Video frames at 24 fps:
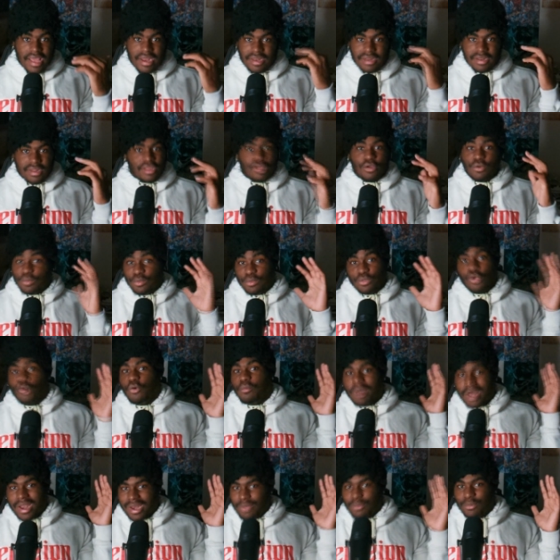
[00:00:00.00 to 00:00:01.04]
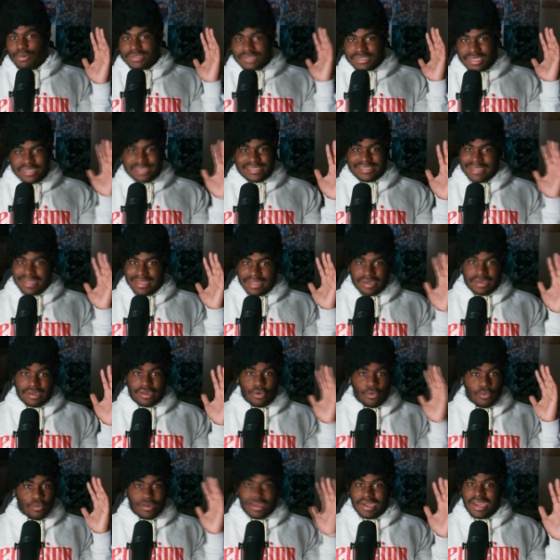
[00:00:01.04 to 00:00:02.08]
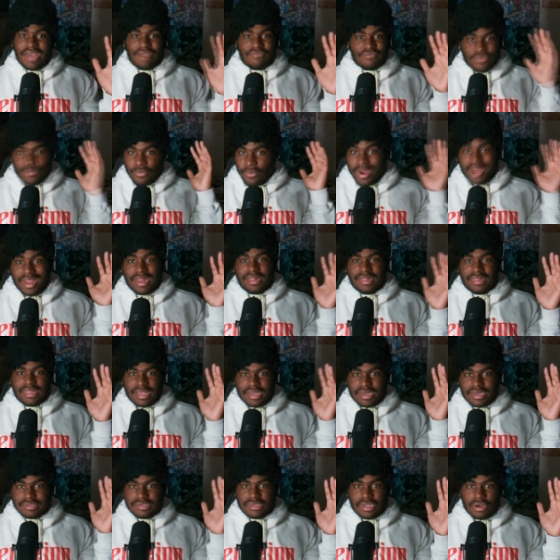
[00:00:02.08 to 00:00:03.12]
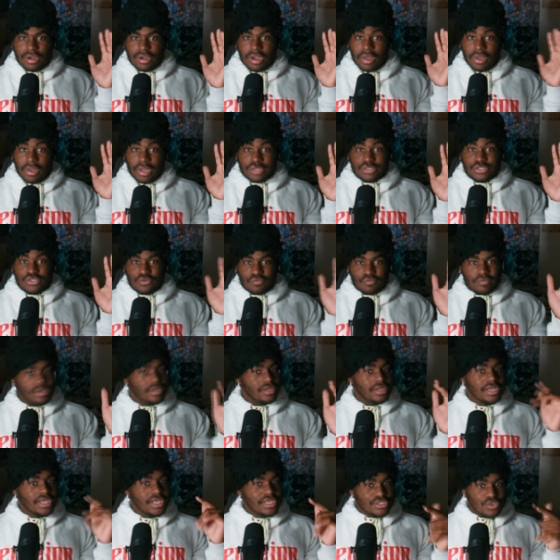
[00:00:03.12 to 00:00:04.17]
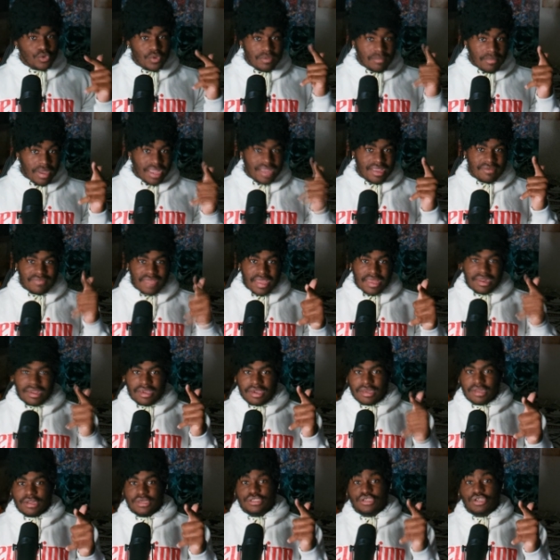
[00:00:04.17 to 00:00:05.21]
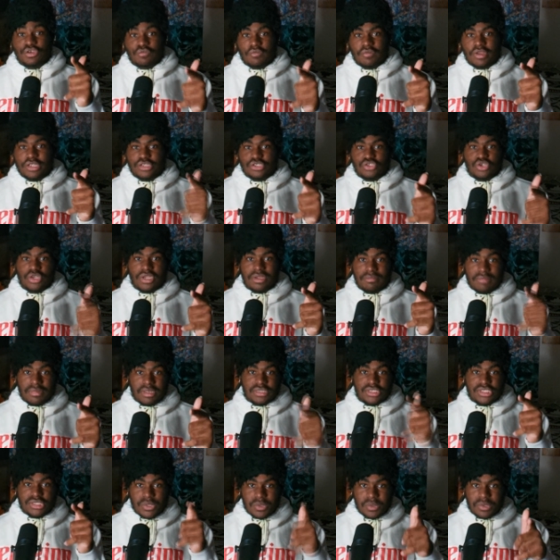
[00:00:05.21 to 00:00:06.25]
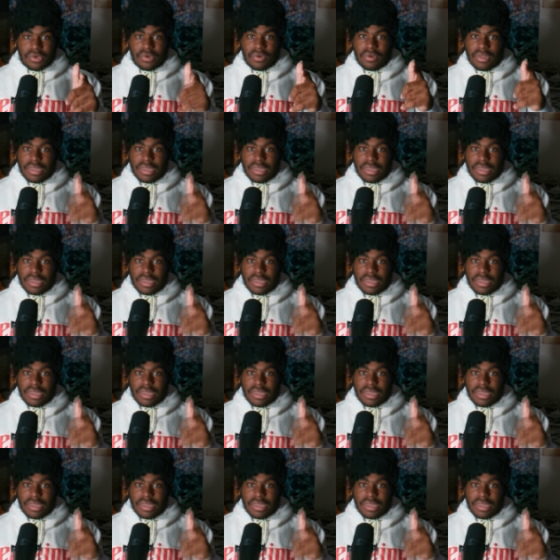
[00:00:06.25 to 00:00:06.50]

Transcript: Nobody wants their son or nephew or anything to turn out like Tariq, so he might give that nigga the Tariq treatment sooner or